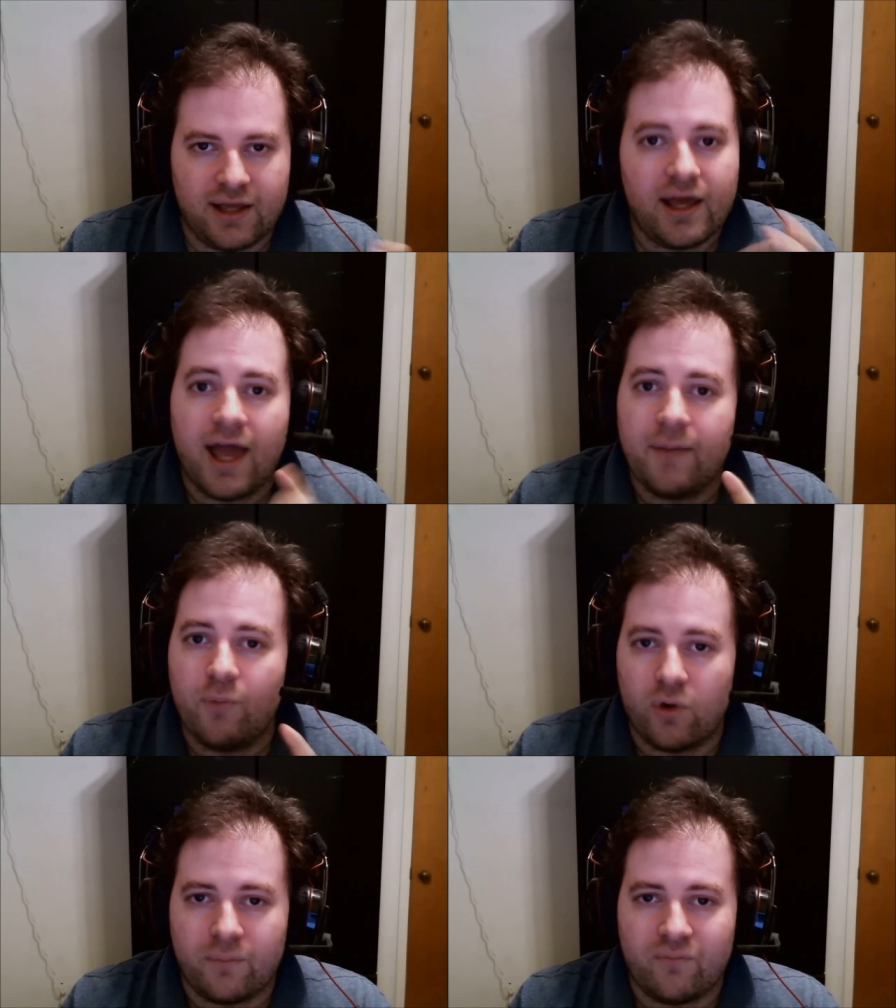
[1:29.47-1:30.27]
And
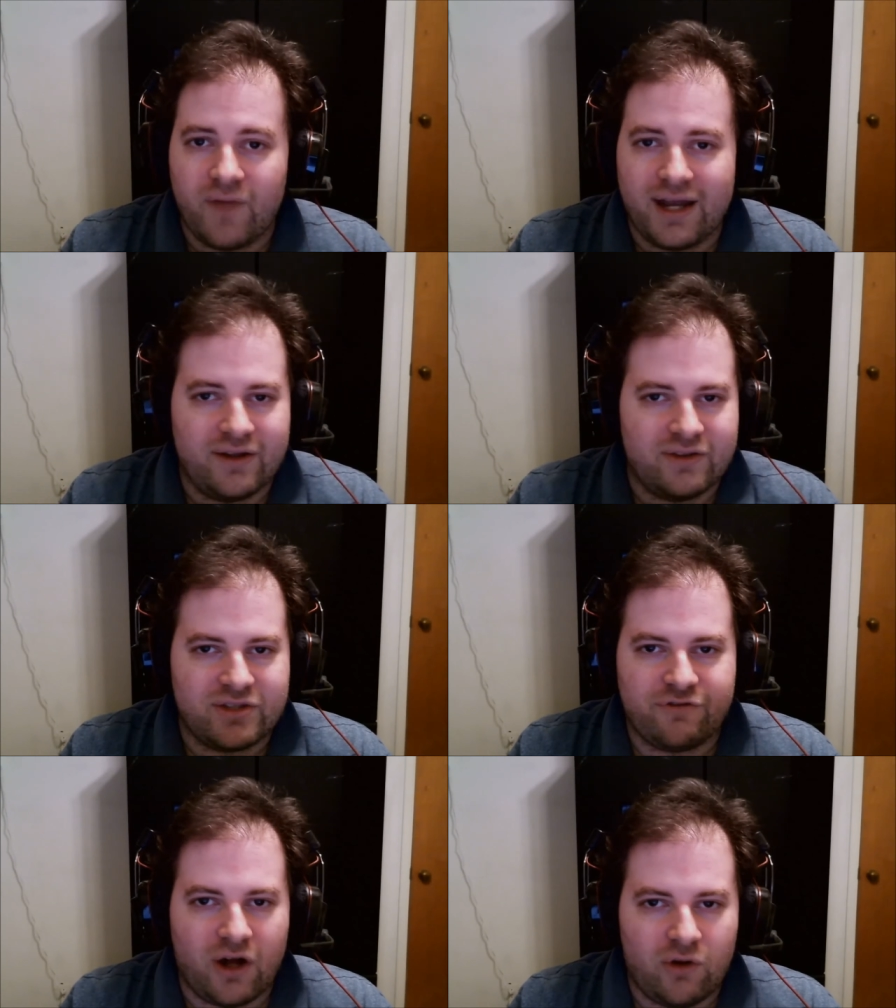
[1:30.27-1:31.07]
more and
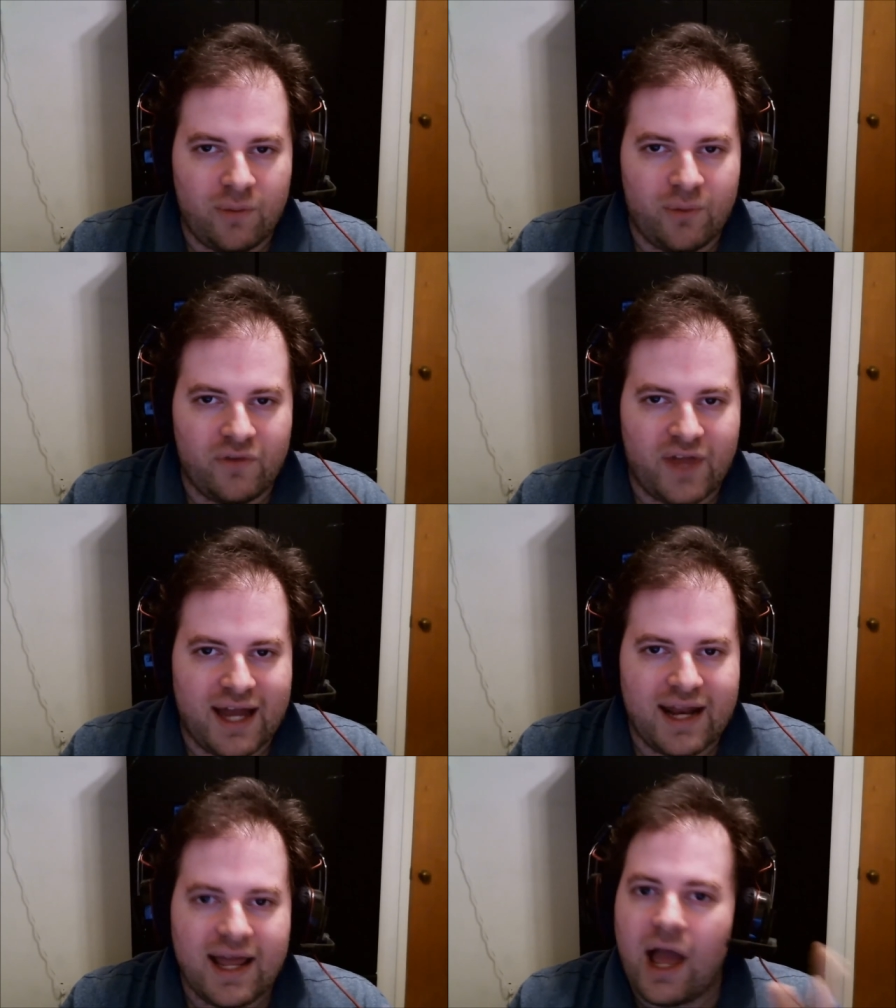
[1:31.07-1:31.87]
to follow up on
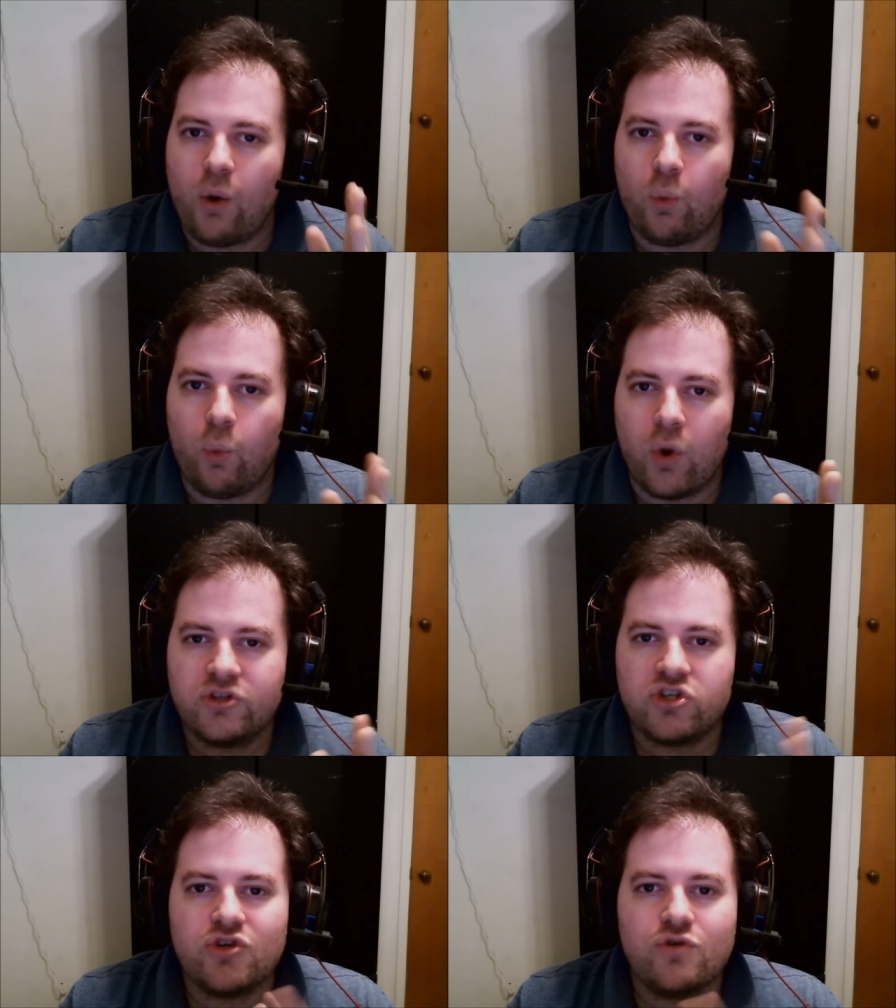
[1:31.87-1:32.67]
that, what
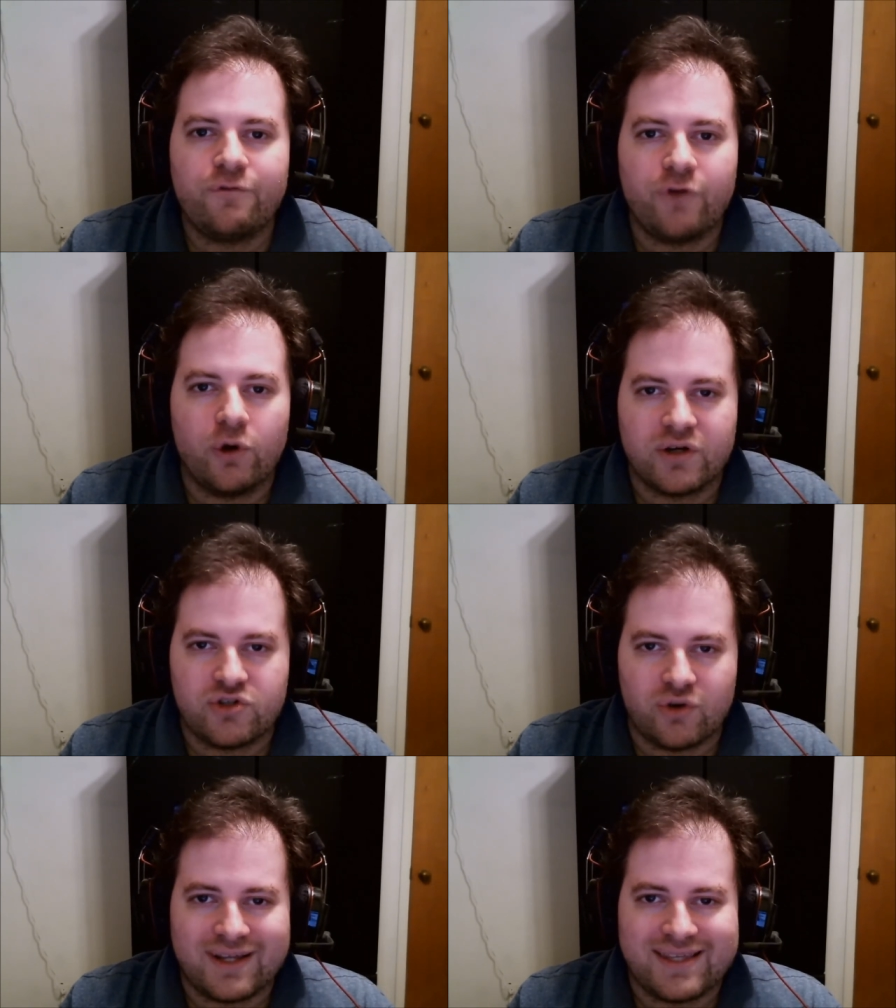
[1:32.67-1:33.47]
do you
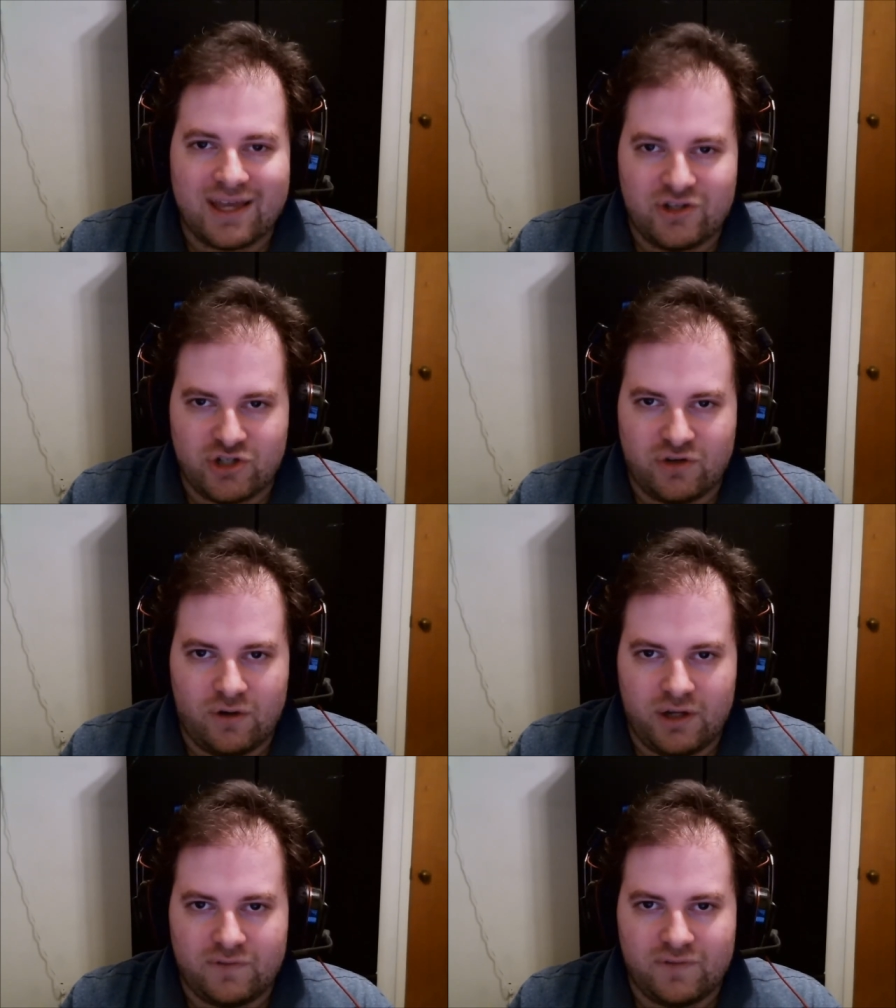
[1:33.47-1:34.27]
focus your attention
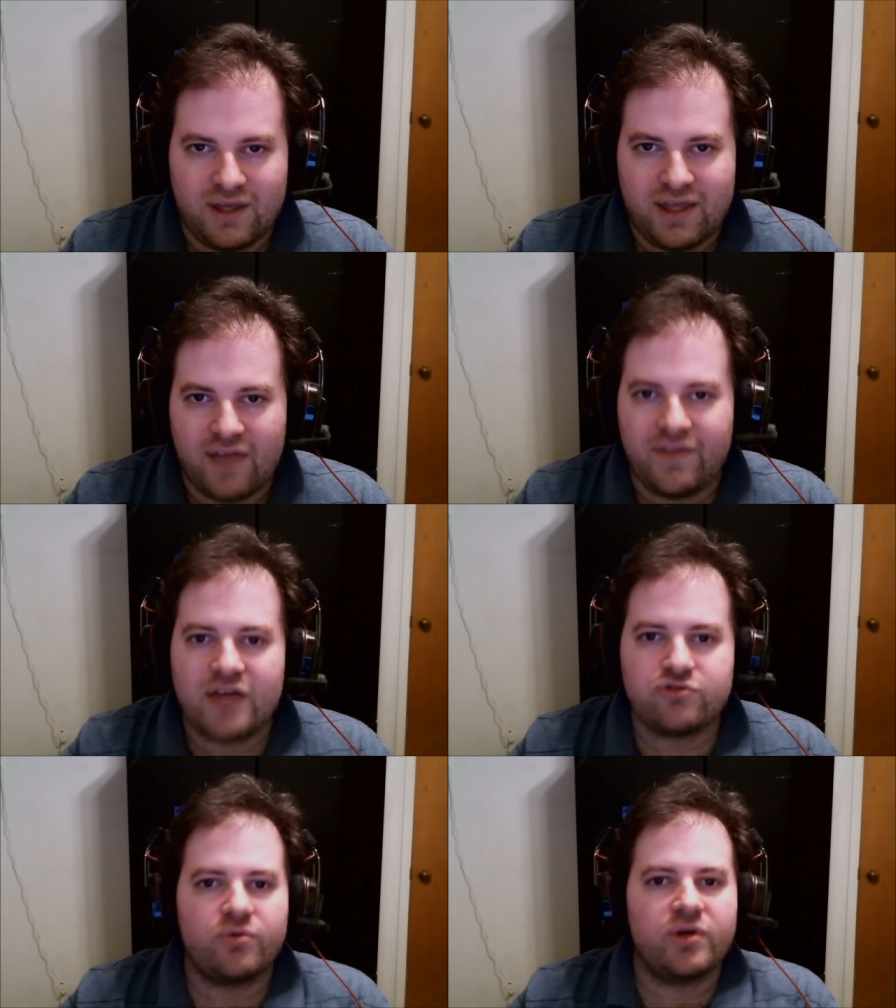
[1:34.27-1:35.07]
on? And
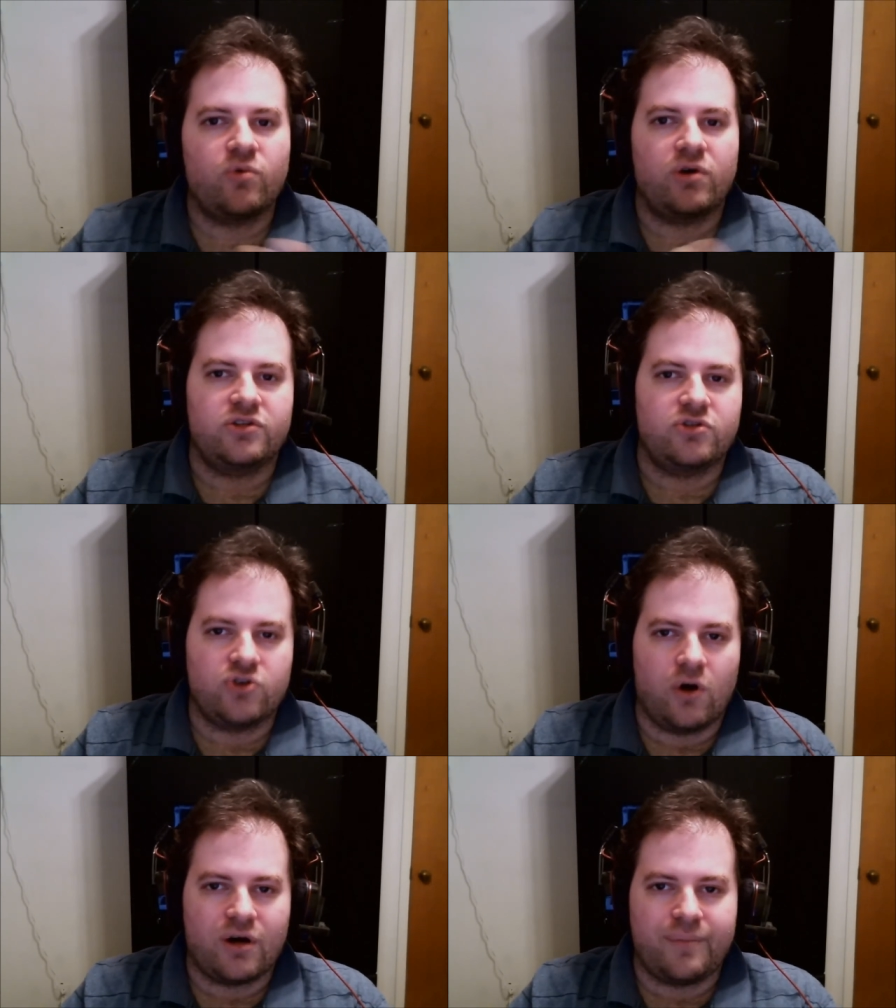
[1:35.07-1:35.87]
that's what we want to
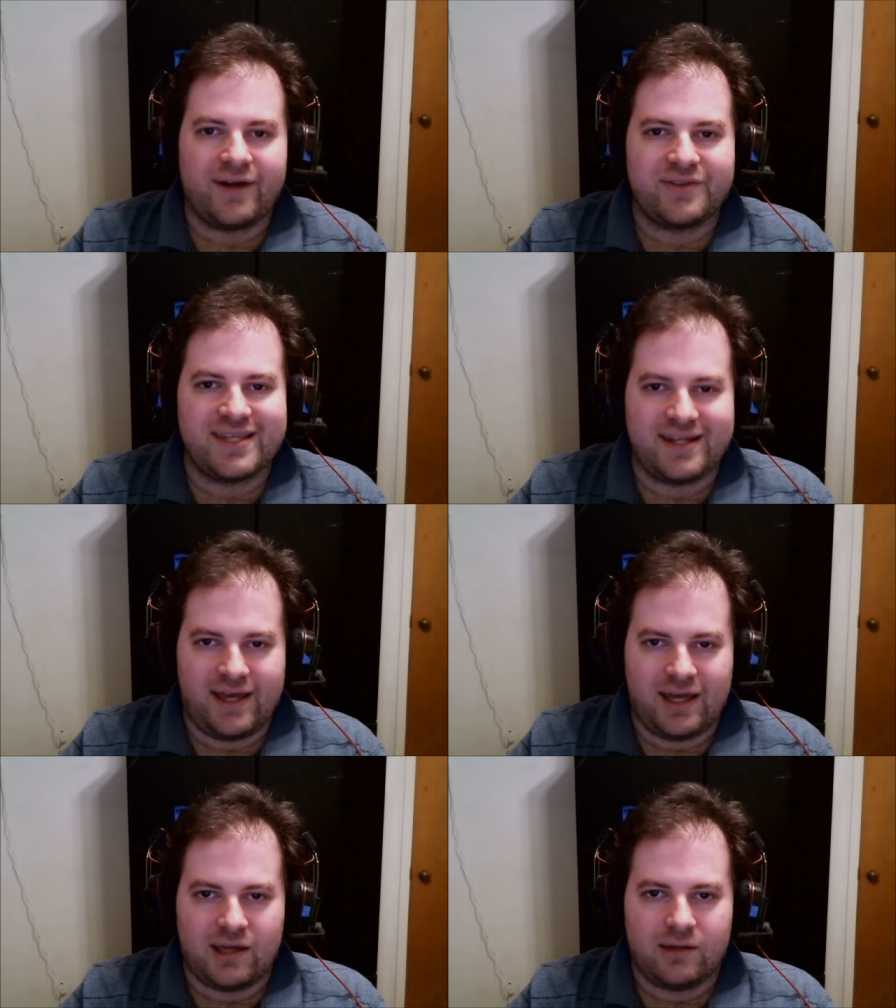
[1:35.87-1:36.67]
talk about
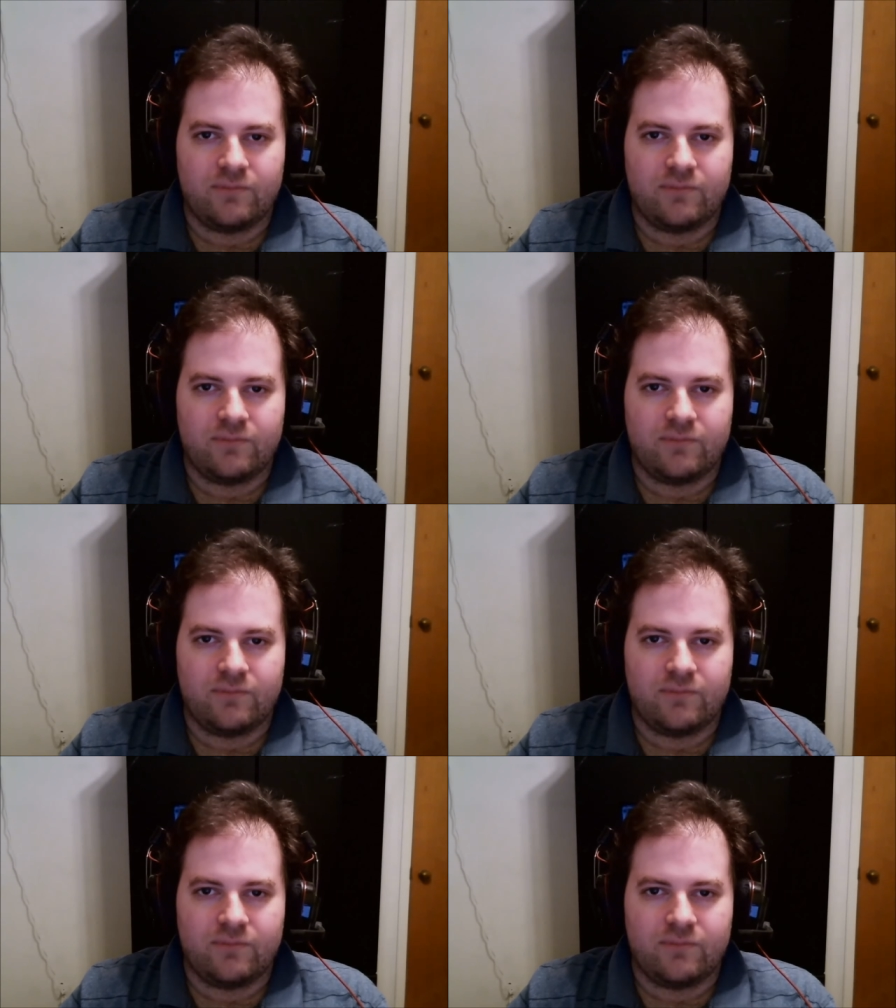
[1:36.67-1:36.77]
today.